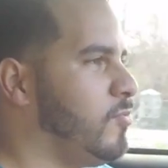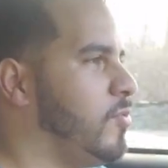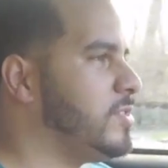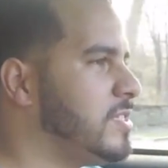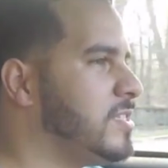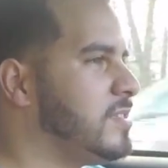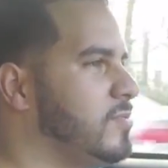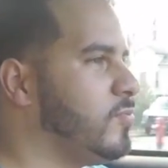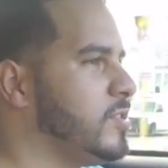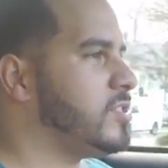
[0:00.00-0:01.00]
once
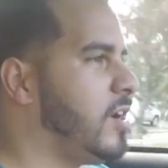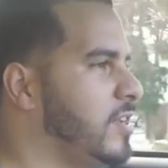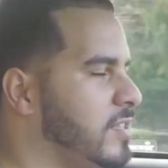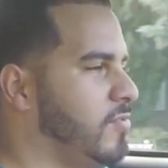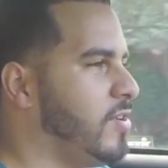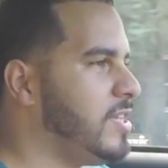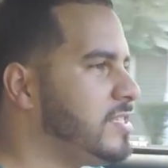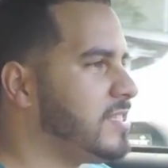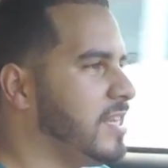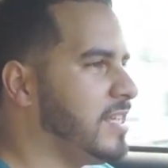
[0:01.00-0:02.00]
we started the
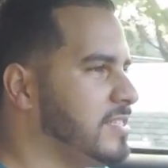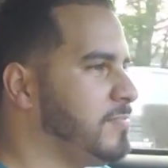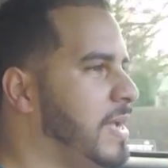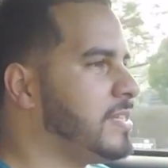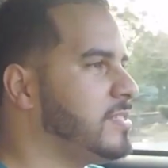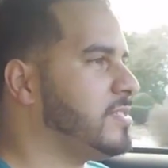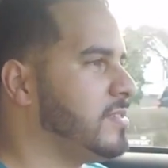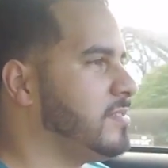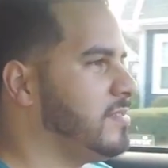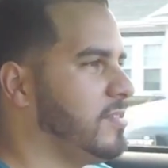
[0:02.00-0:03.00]
race and I smashed
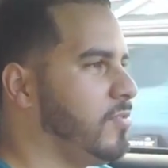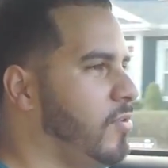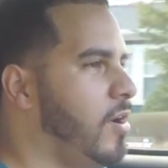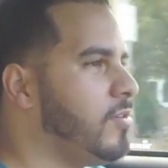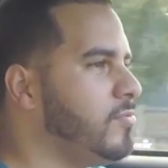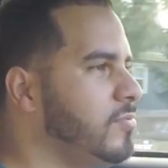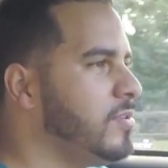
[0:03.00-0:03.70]
the throttle,